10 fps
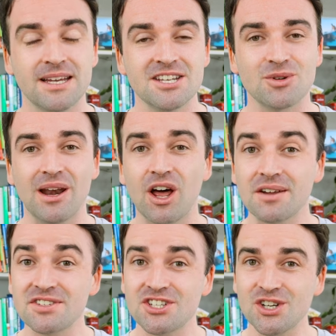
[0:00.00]
So a lot
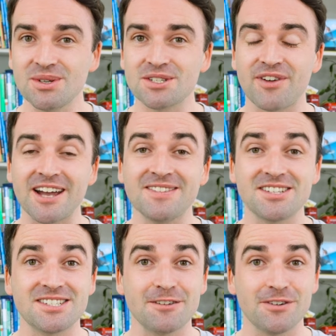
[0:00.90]
of students find this
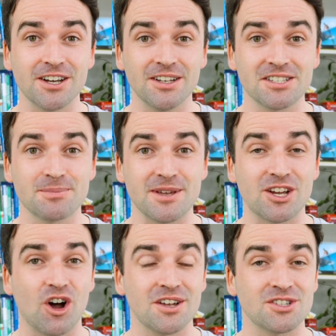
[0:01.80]
difficult
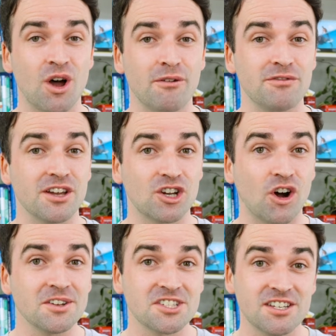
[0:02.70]
because of the
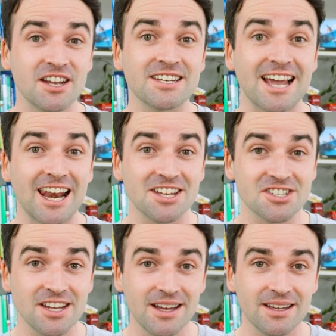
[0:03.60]
consonant
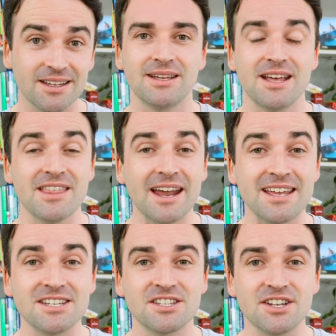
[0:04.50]
cluster. That
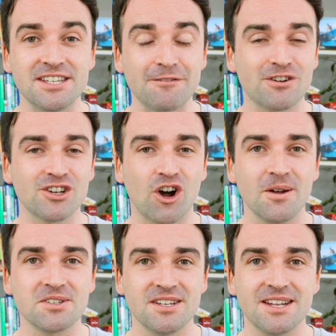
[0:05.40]
is, the different
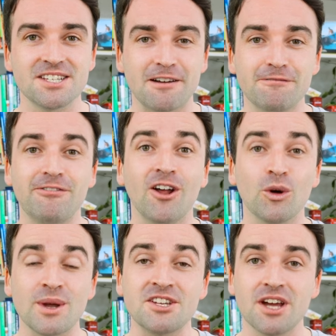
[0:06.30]
consonants that
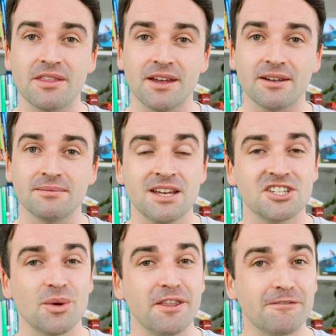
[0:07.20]
follow each other.
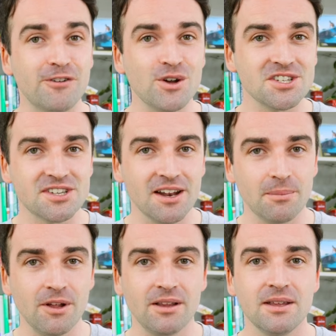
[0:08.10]
So in the first
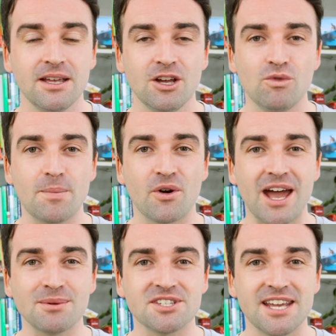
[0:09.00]
syllable, we
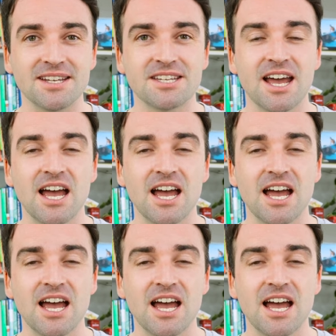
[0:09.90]
pronounce it